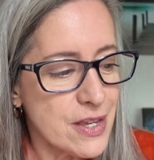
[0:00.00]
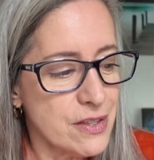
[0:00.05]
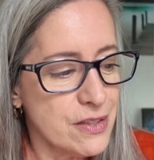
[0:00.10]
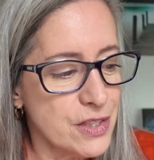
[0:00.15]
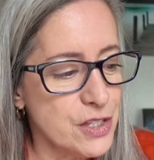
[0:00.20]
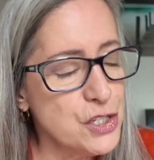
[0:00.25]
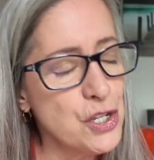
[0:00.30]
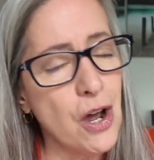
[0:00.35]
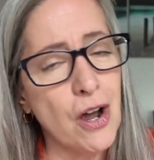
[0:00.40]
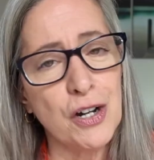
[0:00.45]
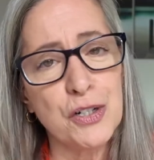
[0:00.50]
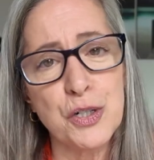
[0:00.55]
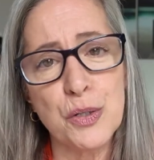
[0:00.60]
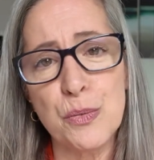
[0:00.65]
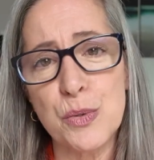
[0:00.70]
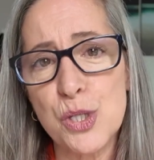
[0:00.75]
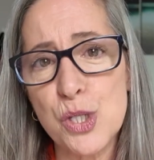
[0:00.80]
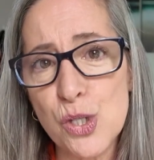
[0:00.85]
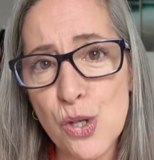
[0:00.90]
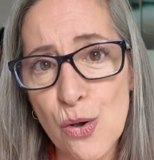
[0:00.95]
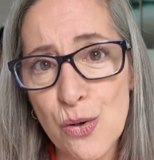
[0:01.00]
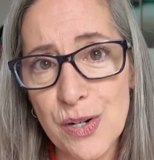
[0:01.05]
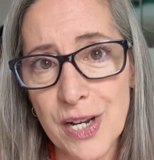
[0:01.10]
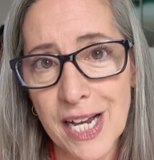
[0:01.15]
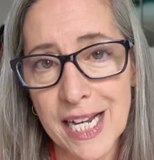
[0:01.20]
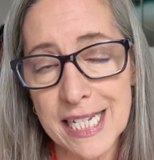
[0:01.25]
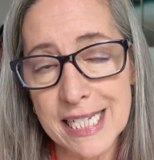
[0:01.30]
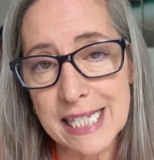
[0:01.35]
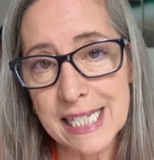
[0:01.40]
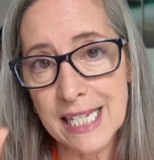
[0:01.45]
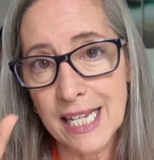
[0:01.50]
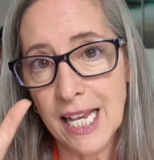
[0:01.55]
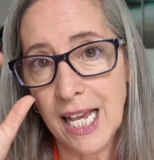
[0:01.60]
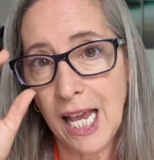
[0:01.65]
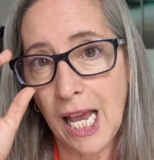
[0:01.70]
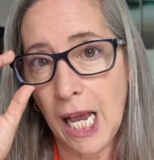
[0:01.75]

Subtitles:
The doctor was so nice.